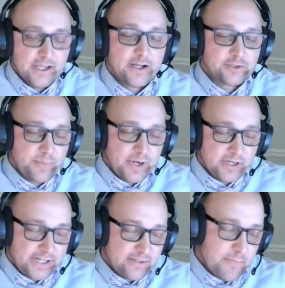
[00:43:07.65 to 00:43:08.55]
Elder
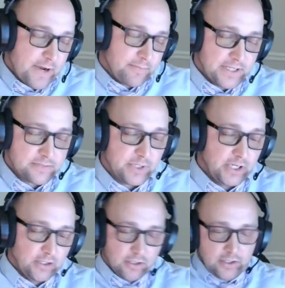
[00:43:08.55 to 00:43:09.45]
Bear got to baptize
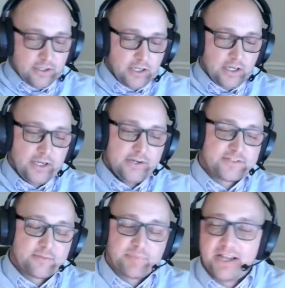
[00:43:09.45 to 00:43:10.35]
me.
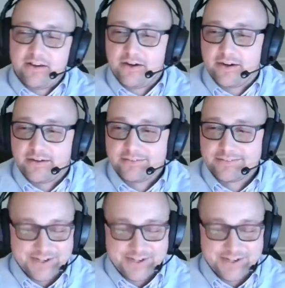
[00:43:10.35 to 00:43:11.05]
Here's a blender.